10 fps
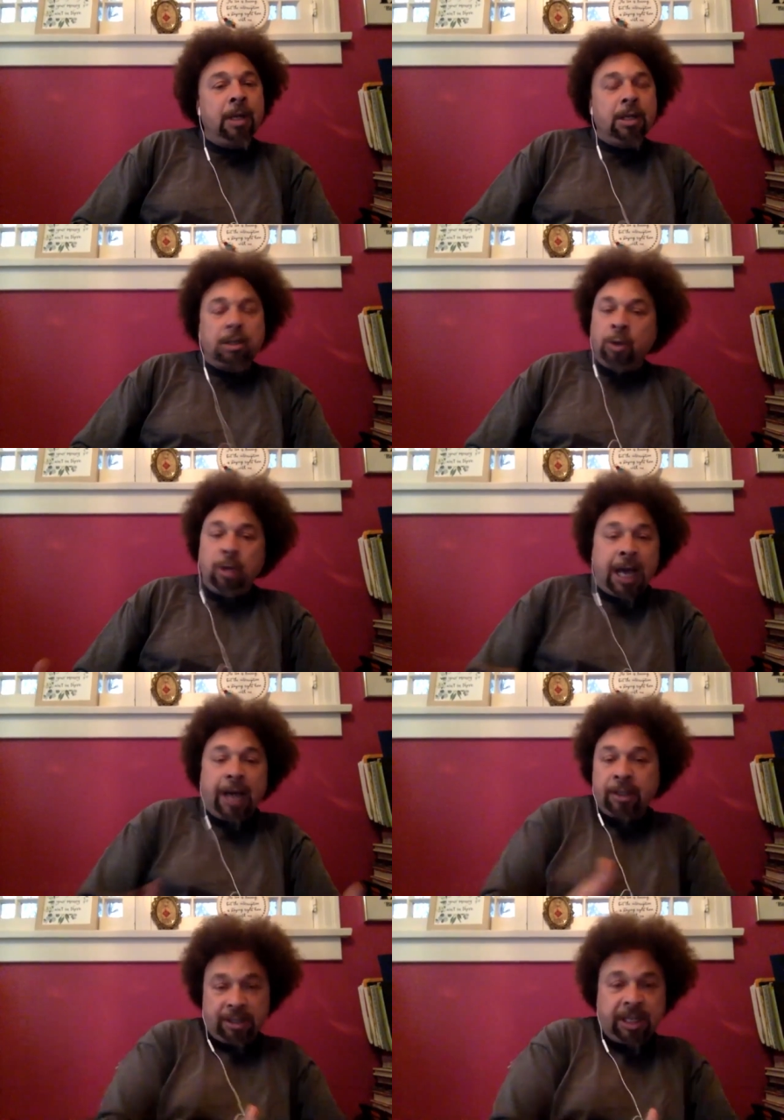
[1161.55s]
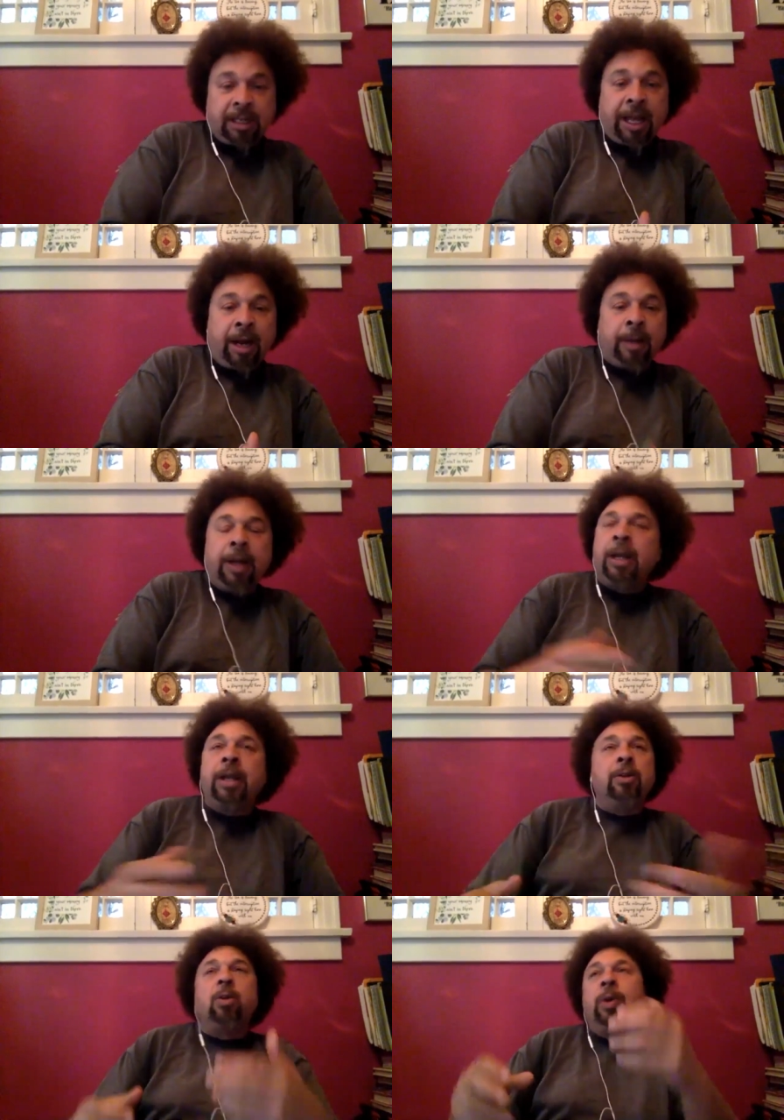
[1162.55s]
So you gotta set that up. And
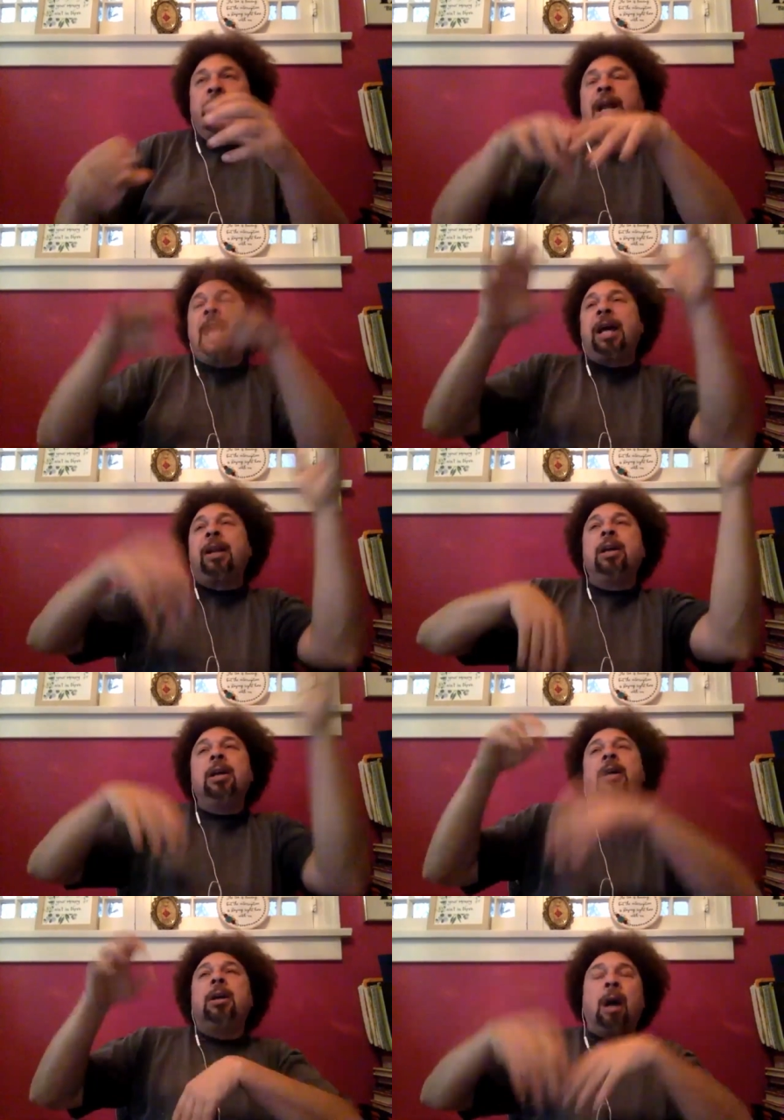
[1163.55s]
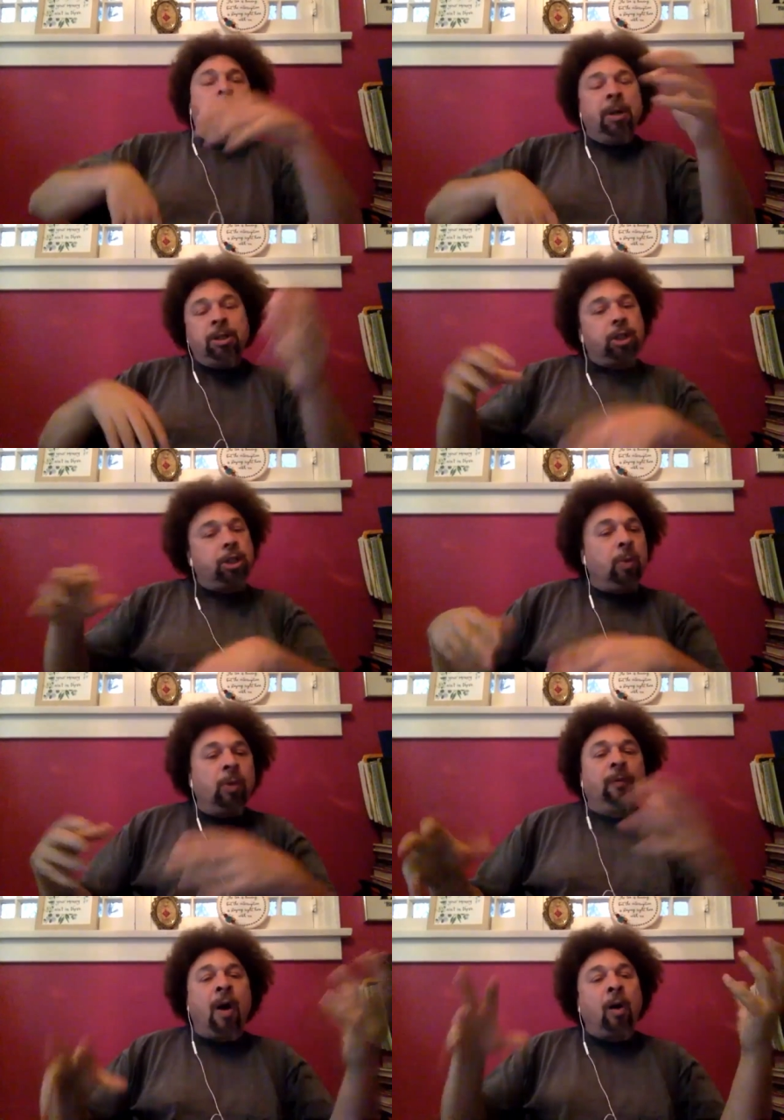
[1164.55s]
in doing that, a bunch of shit will
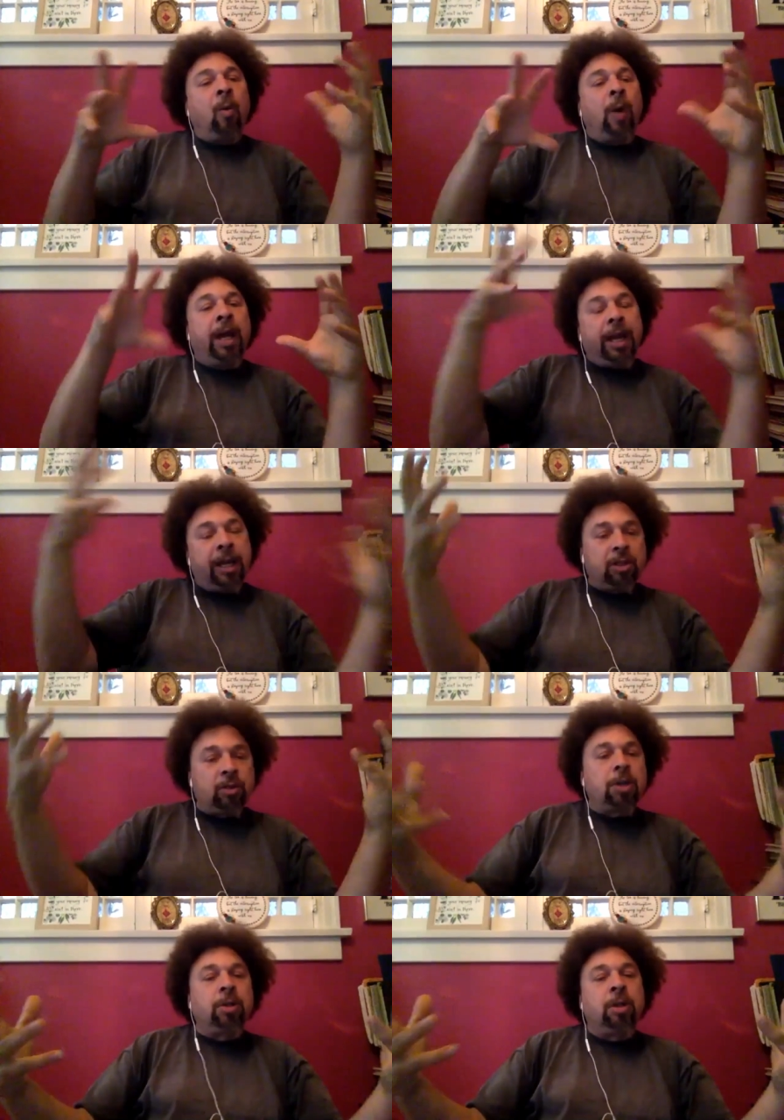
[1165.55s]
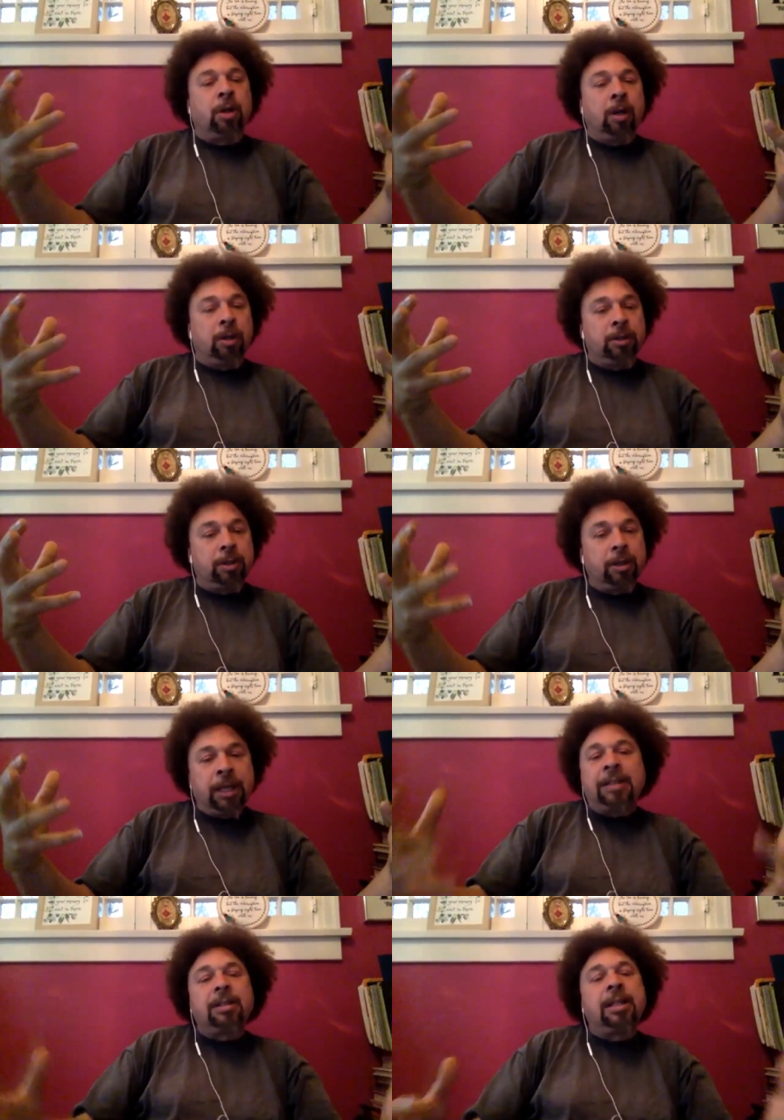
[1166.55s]
fall away and structure occurs.
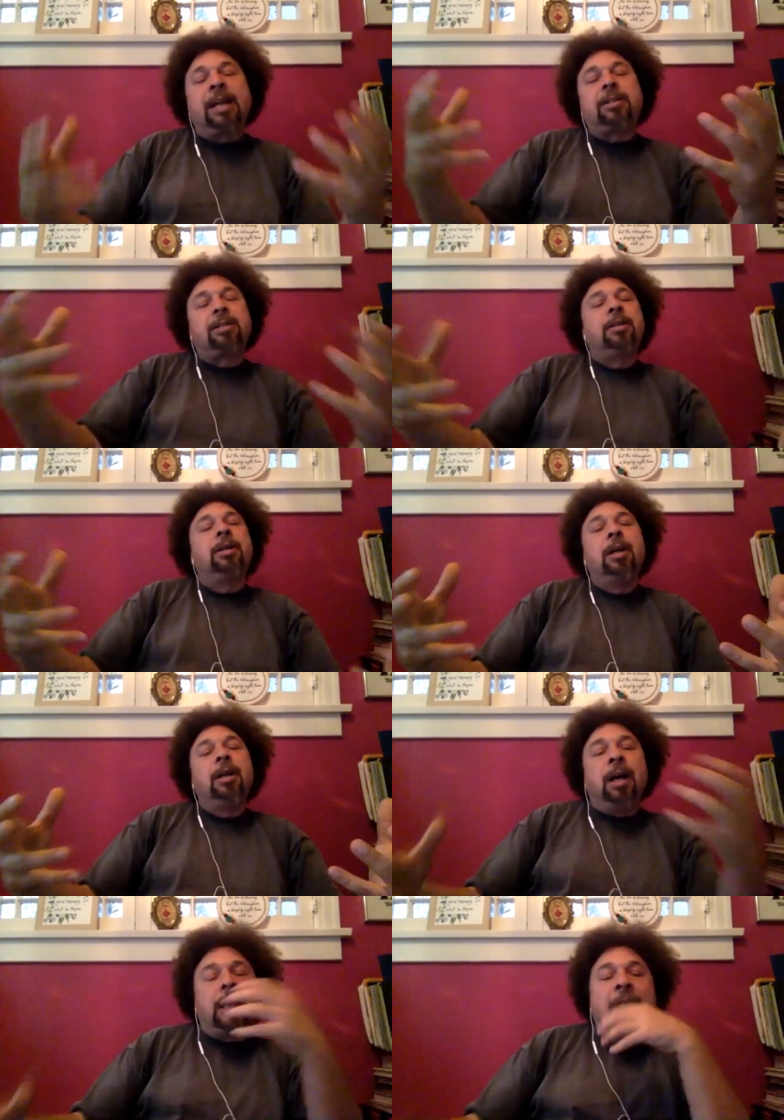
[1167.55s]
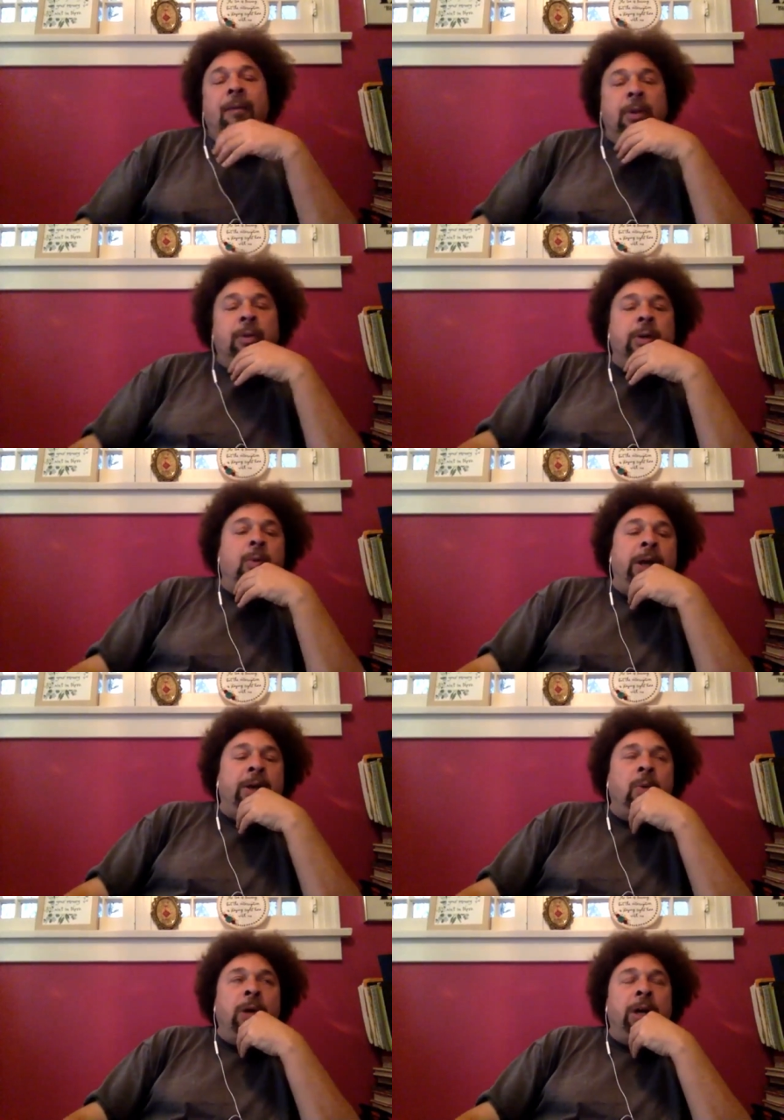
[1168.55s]
That's a convoluted way to
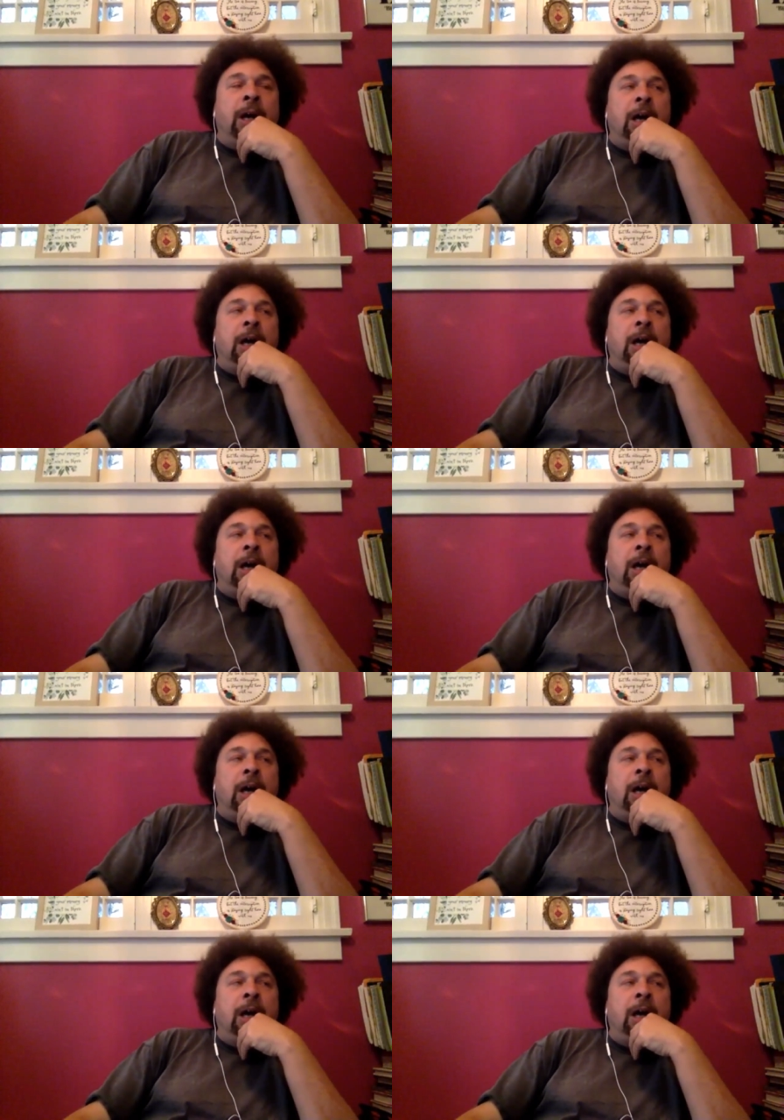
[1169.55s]
what